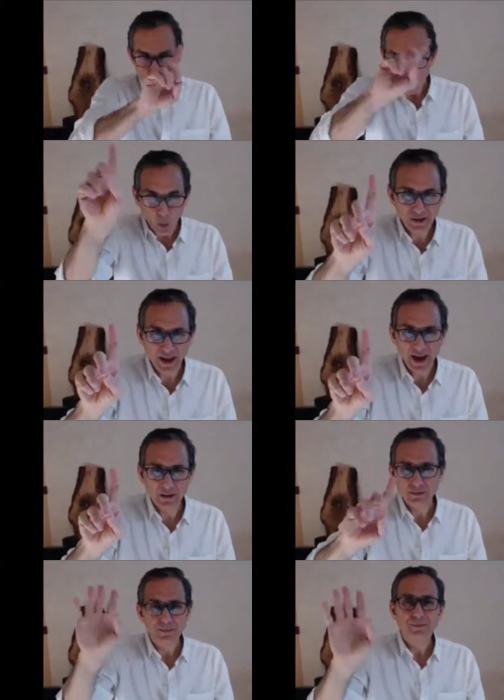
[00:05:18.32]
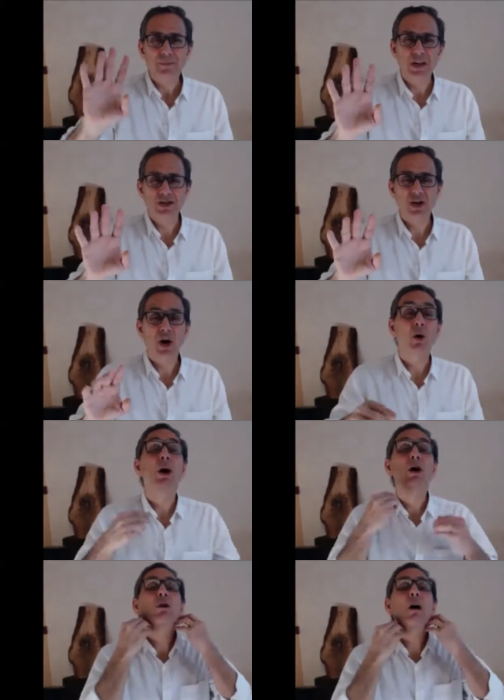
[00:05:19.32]
One down. Let's go.
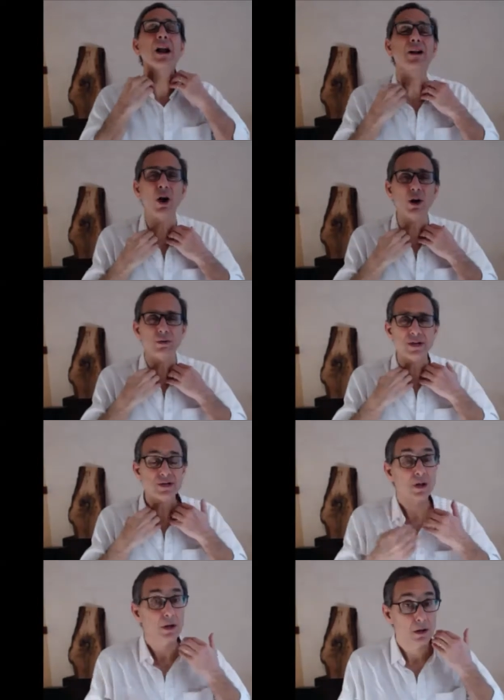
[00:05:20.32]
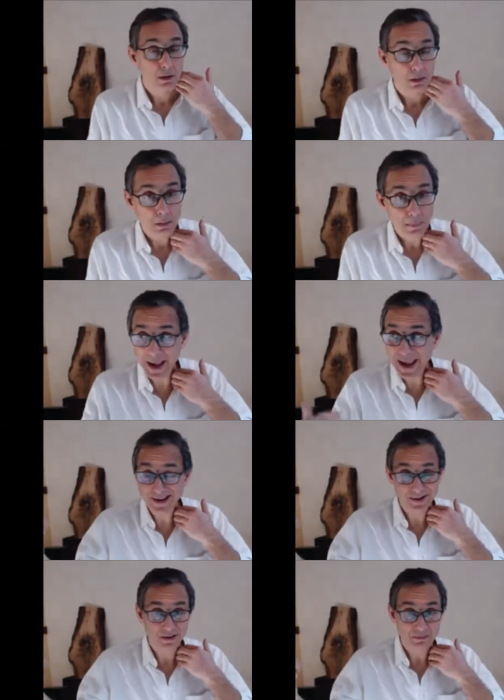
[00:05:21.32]
Carotid arteries. My
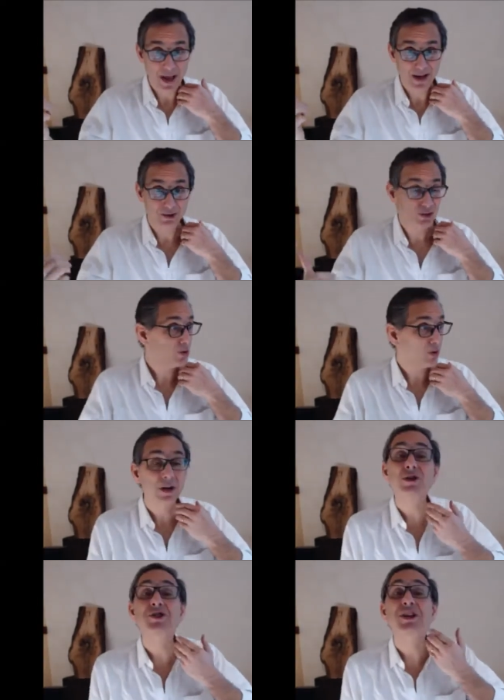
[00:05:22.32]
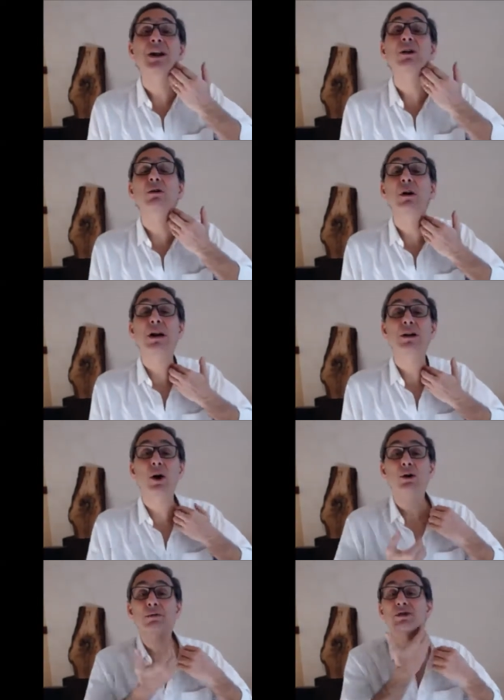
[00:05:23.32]
aunt back in New York, she had her carotid
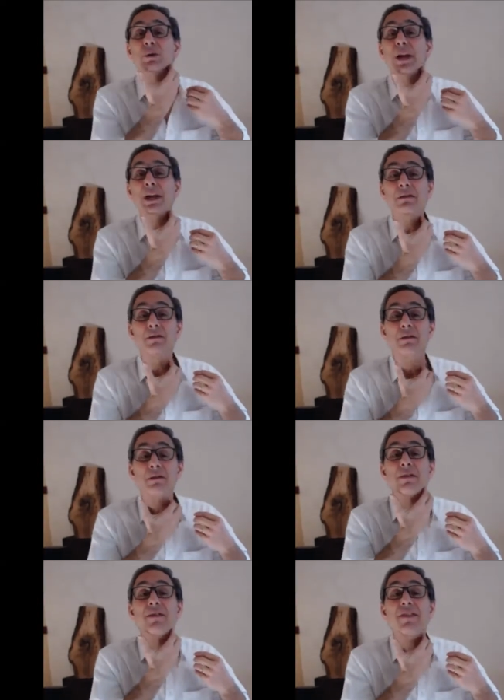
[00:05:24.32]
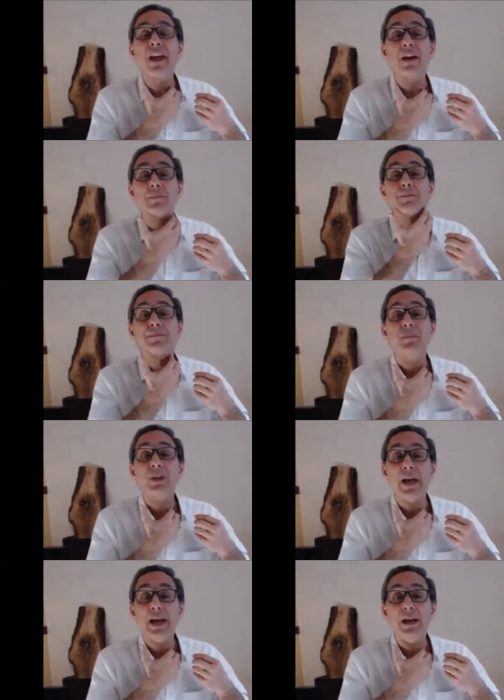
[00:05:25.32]
arteries were getting thick.
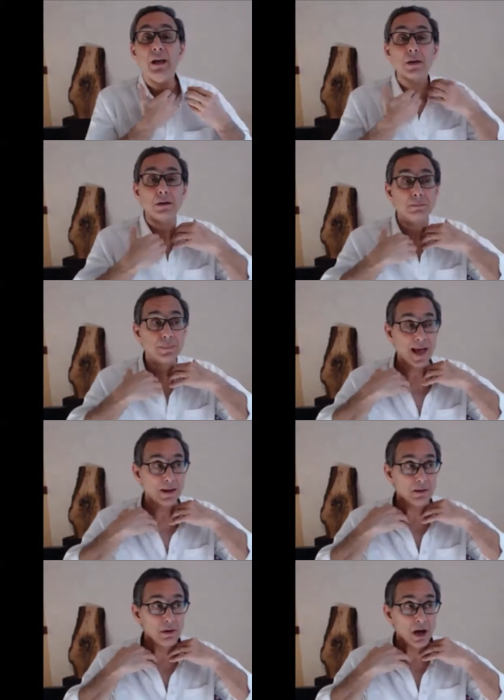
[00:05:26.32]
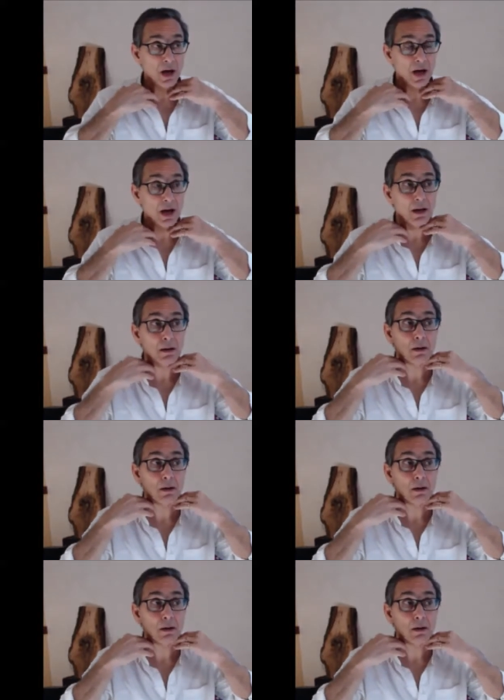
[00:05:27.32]
Okay, that uh,